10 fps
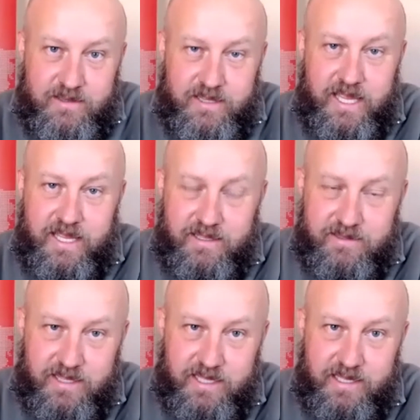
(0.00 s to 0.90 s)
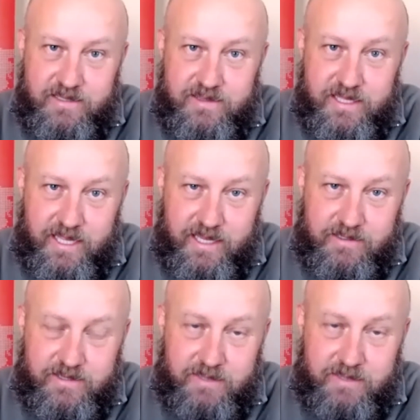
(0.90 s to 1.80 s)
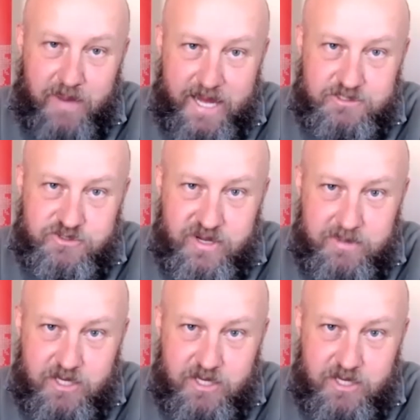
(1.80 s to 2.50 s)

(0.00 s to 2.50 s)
The mainstream